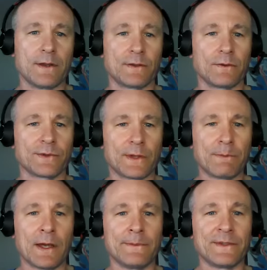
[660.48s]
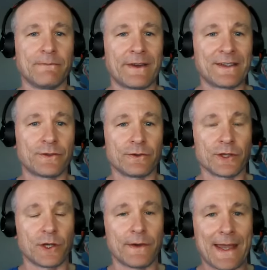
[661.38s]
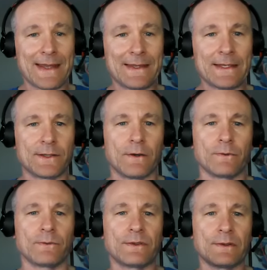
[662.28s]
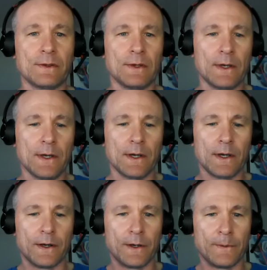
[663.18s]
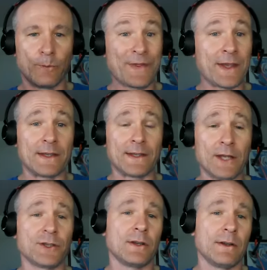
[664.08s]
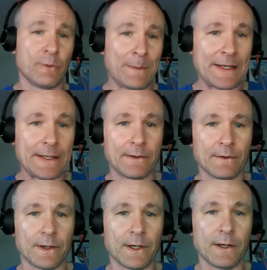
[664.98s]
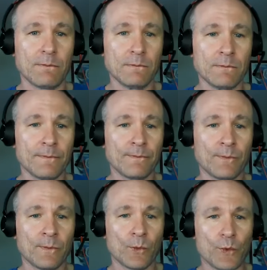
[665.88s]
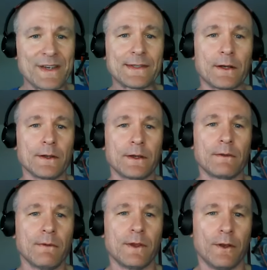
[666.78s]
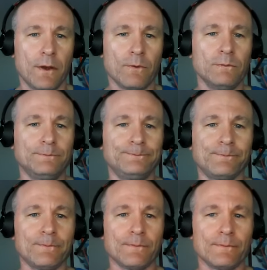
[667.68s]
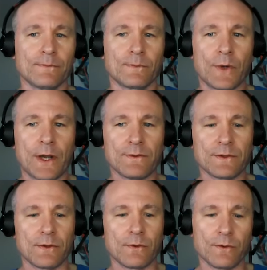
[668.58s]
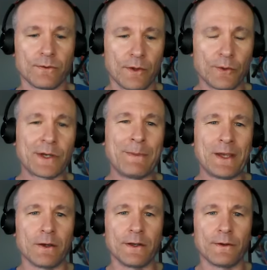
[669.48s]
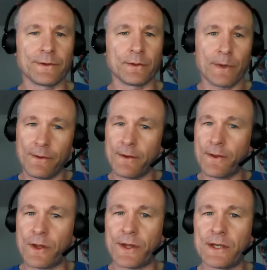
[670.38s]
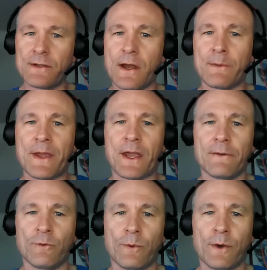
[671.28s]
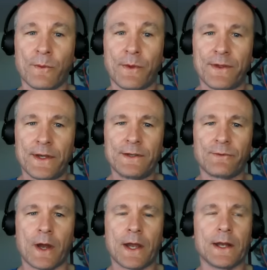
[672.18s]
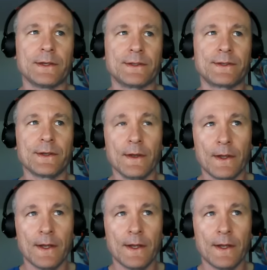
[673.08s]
And so sometimes investors create these notes with the intention of immediately reselling the note, right? So those can be good deals as well. The things you got to be careful with these, right, is